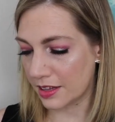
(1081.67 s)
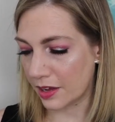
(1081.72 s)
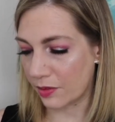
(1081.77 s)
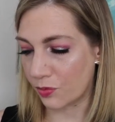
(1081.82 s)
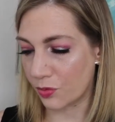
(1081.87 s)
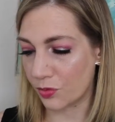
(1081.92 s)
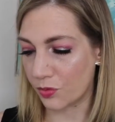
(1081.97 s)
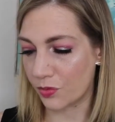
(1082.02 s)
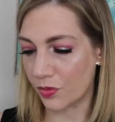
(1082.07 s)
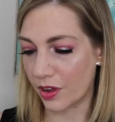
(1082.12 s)

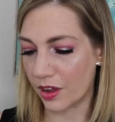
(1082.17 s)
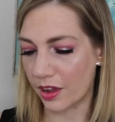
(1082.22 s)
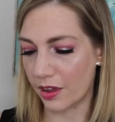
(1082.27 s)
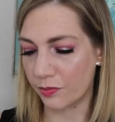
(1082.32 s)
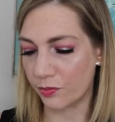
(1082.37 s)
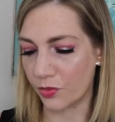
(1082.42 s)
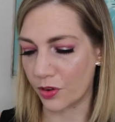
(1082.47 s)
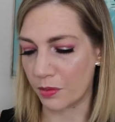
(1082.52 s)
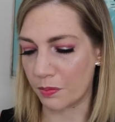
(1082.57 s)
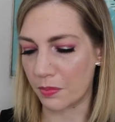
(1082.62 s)
They
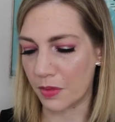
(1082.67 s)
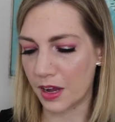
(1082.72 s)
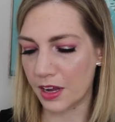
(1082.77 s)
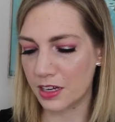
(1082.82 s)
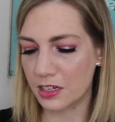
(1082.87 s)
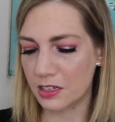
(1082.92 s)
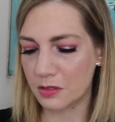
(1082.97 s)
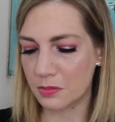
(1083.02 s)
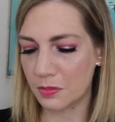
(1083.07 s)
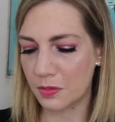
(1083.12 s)

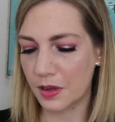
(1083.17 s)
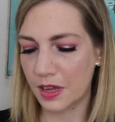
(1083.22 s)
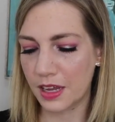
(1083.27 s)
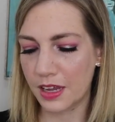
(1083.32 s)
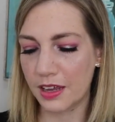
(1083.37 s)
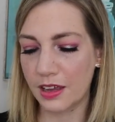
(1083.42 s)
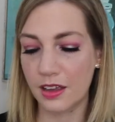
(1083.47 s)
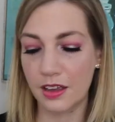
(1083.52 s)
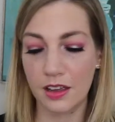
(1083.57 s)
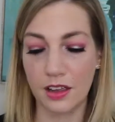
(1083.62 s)
remind
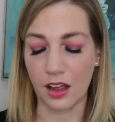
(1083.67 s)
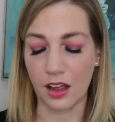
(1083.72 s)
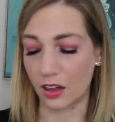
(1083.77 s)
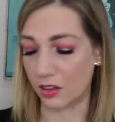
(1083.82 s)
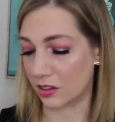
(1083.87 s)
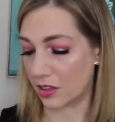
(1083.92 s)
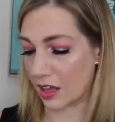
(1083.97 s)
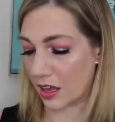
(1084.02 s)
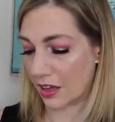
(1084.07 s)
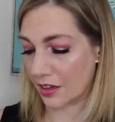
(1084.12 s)
me a
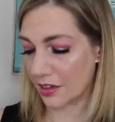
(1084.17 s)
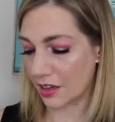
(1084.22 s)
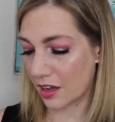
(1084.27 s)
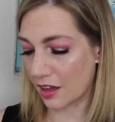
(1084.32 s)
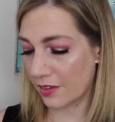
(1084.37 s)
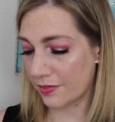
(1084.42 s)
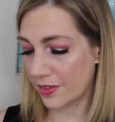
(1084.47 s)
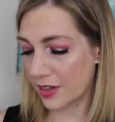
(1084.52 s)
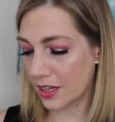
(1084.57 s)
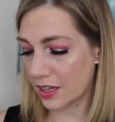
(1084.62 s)
lot
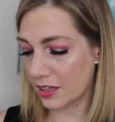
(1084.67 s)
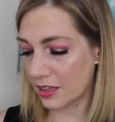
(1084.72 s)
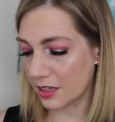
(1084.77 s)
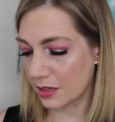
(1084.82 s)
of it.